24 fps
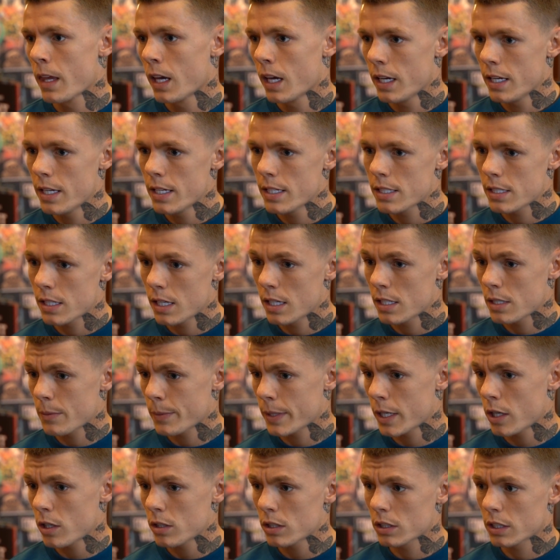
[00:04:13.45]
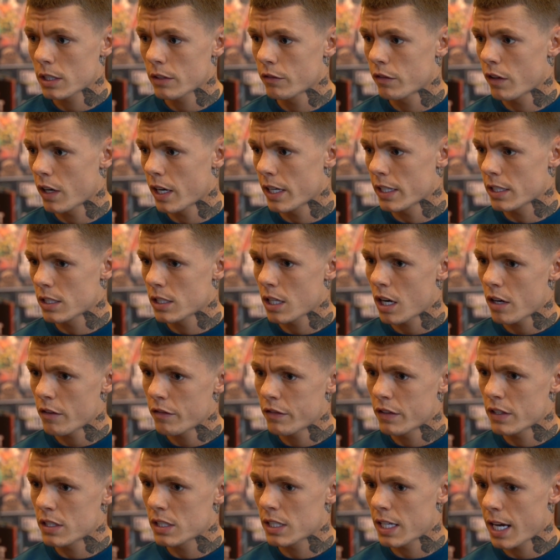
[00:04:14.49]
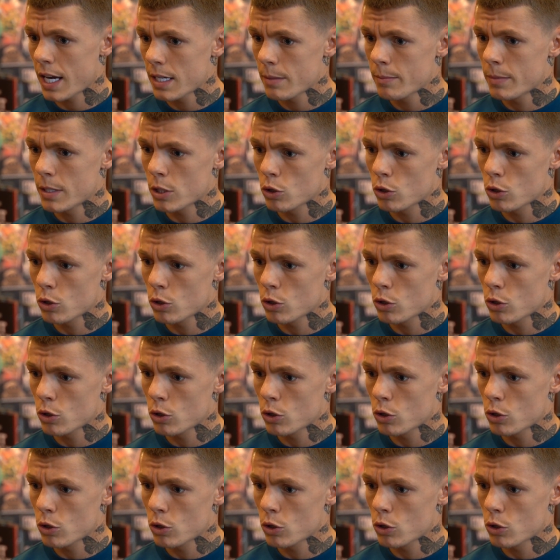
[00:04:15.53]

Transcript: He's, he's a banana skin fighter. He's tough. He's game.